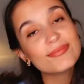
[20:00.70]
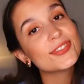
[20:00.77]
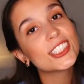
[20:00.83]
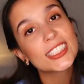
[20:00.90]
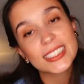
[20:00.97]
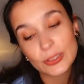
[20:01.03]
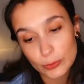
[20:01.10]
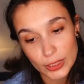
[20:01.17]

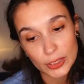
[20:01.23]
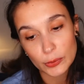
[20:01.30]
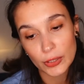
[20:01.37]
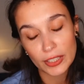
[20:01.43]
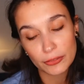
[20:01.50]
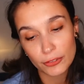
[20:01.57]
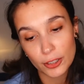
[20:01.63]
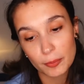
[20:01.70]
just run
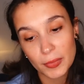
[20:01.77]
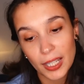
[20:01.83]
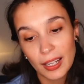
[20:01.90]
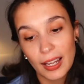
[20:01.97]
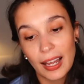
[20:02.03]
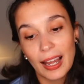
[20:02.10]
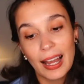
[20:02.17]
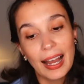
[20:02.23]
away from.
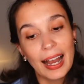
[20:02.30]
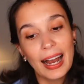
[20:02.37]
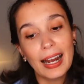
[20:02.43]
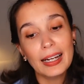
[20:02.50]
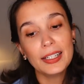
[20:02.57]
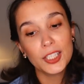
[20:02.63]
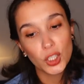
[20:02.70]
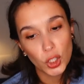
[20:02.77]

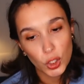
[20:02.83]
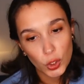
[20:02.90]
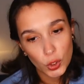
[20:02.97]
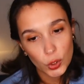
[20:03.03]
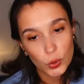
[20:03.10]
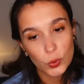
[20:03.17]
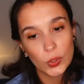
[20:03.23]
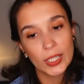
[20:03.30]
I
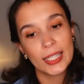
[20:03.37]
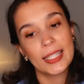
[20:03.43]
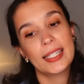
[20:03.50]
know